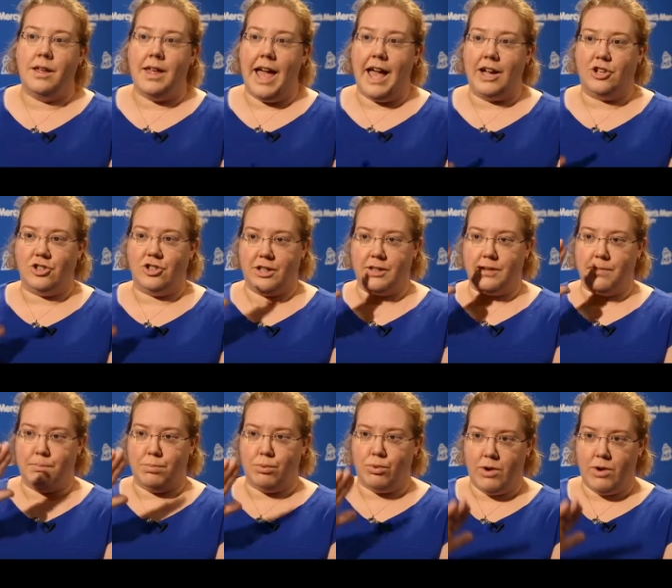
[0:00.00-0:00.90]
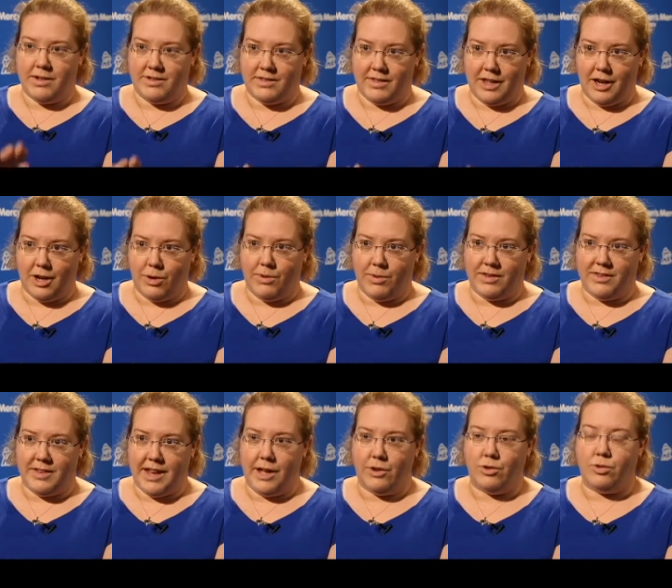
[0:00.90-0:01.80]
actually compress the airways
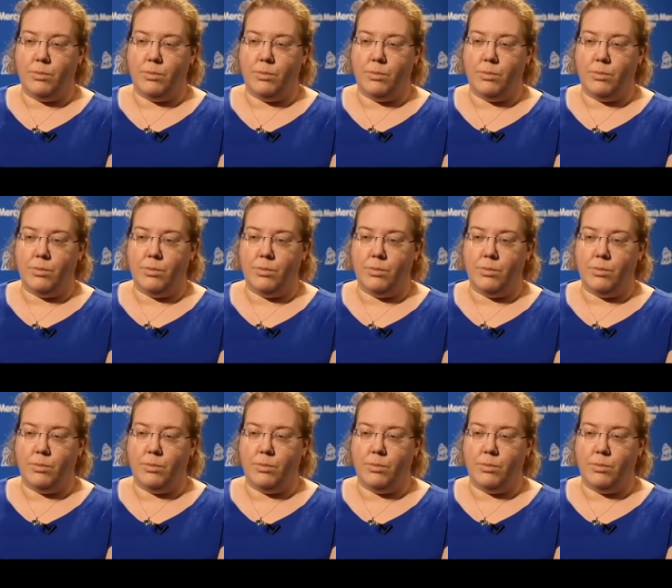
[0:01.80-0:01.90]
down to